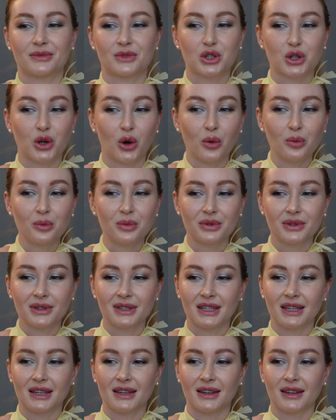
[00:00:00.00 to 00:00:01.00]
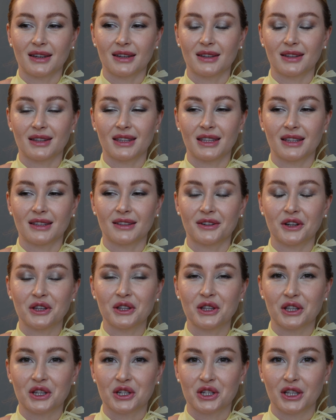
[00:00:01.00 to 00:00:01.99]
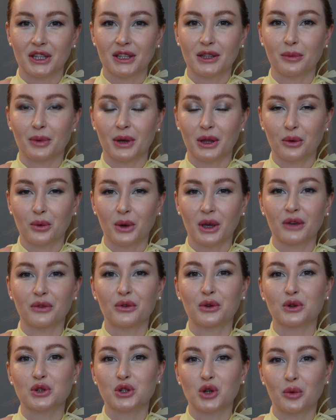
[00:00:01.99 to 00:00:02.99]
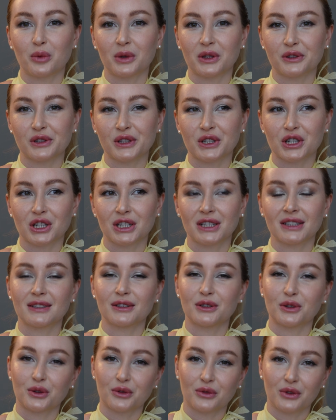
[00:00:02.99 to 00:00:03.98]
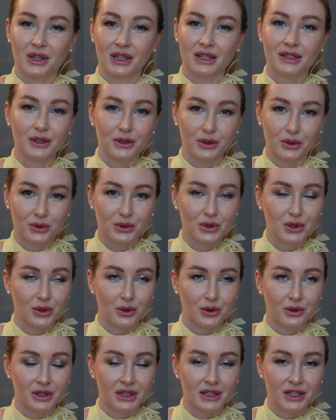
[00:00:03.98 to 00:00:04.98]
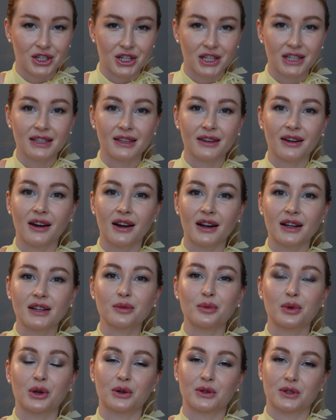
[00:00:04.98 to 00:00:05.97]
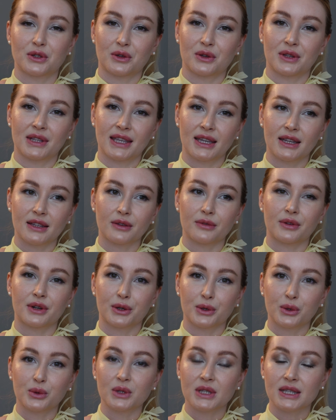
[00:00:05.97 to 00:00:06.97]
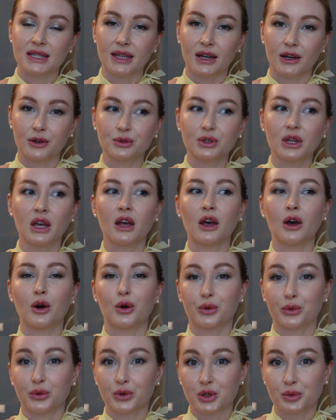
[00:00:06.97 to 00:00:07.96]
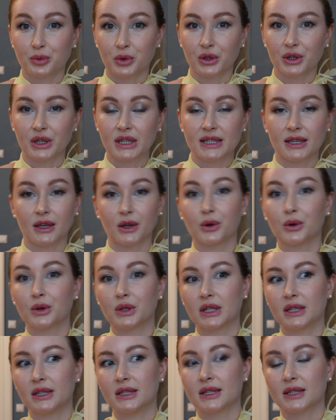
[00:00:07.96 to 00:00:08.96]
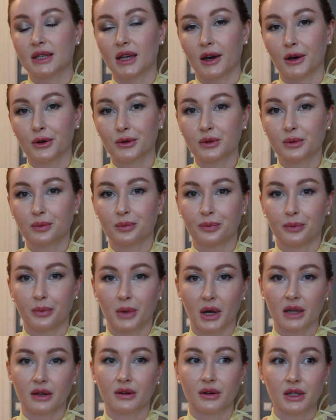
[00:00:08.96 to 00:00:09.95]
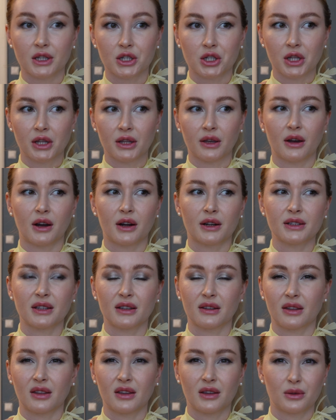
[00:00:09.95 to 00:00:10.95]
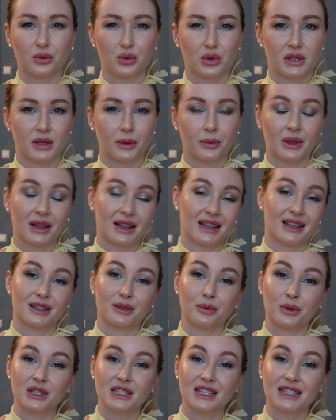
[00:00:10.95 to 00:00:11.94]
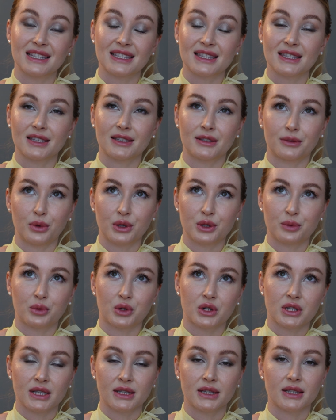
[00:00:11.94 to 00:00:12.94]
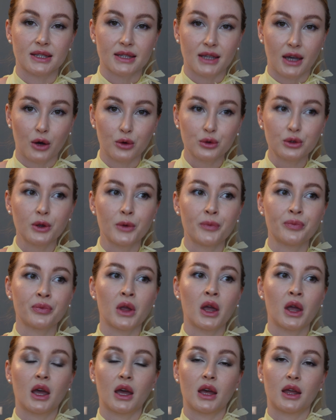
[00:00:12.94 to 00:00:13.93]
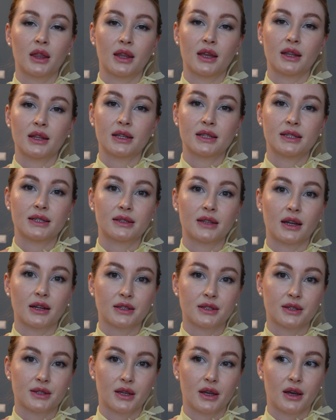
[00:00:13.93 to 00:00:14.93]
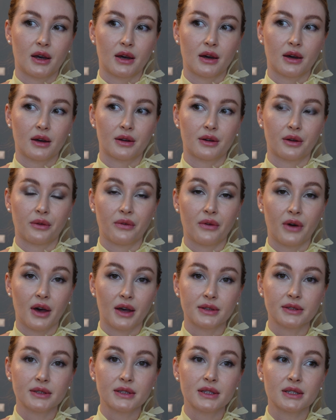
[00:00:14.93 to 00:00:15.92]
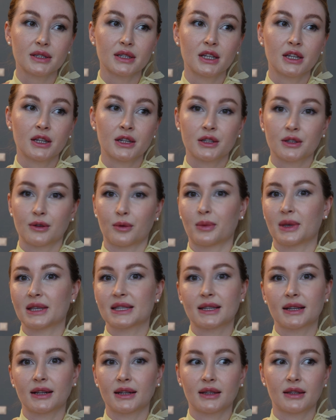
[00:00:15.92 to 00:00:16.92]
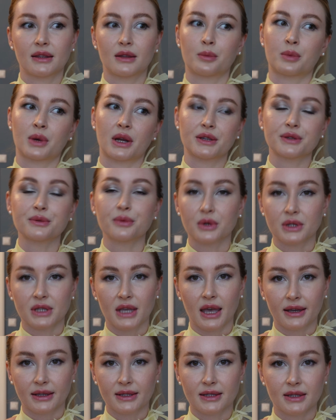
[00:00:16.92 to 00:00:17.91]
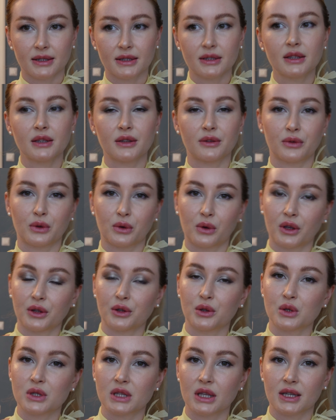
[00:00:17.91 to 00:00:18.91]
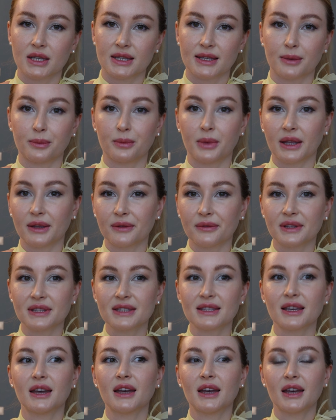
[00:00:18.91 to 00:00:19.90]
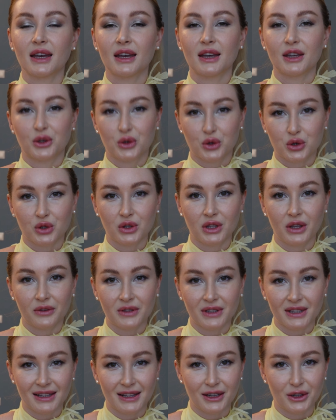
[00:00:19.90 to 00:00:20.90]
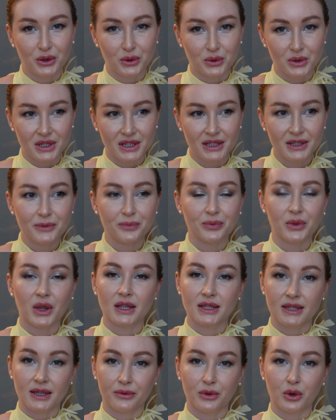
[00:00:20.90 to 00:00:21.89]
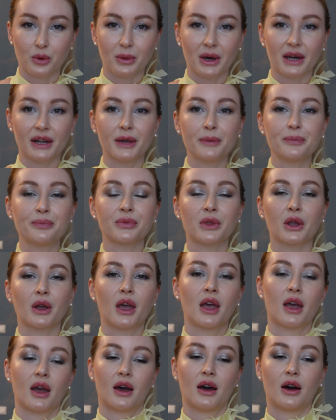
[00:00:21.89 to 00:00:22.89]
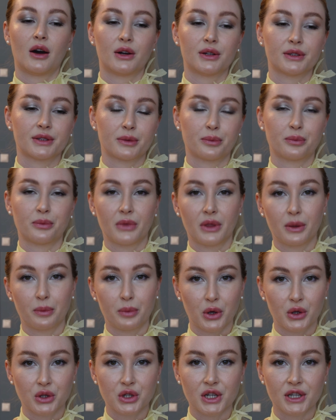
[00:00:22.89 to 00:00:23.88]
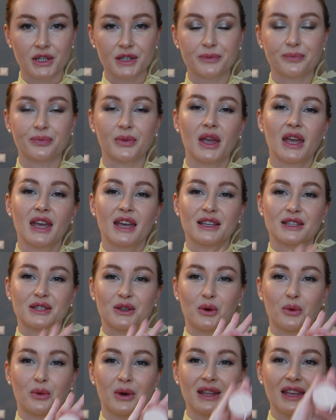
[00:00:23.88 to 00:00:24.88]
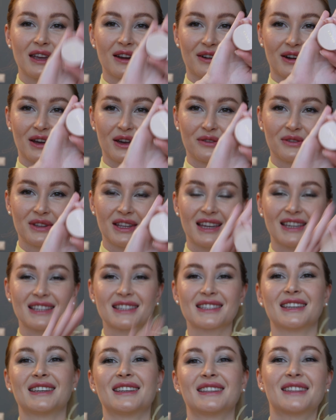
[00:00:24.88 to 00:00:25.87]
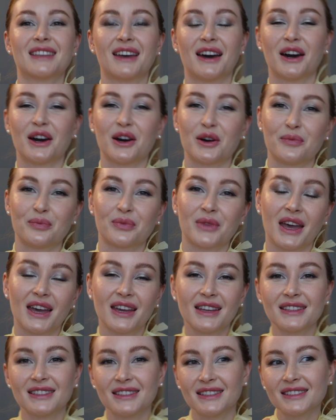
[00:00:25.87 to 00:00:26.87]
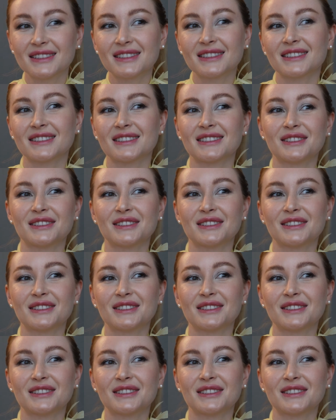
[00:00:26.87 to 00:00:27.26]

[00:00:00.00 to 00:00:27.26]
shop in Rinascente. By the way, if you shop in Rinascente, don't forget to use your Rinascente card, because you can get a very good discount. On which products I got discount by Rinascente card, I think it was something like 20% discount. And then I did tax refund. So basically the price was excellent. If you can use the same benefits, you should definitely use it and save your money on the purchase. So when I arrived, I said, I need